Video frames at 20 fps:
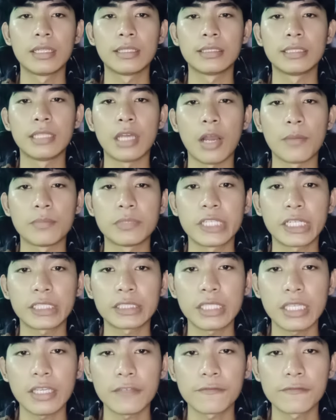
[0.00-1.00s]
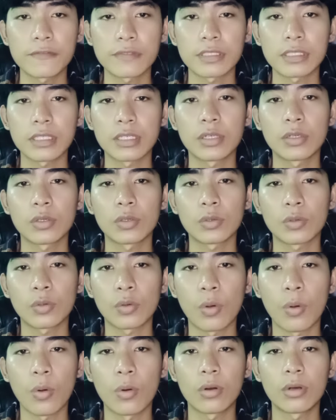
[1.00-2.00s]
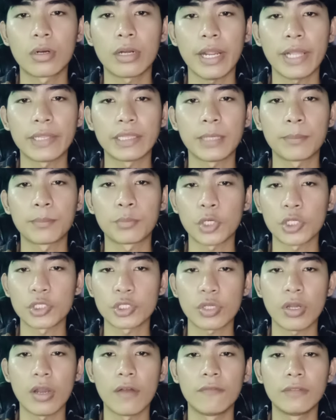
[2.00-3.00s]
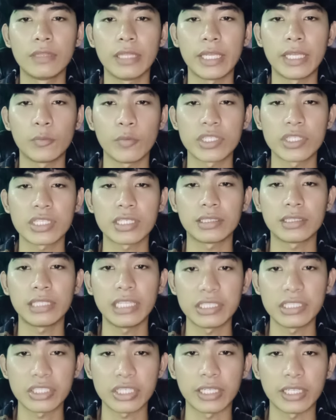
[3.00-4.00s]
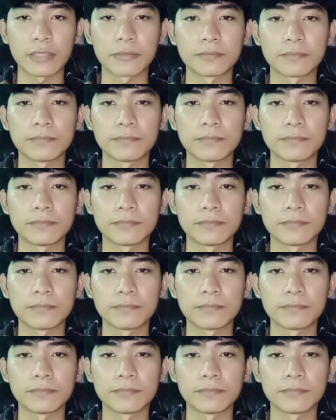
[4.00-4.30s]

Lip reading: the objectives, core, and approach of language teaching.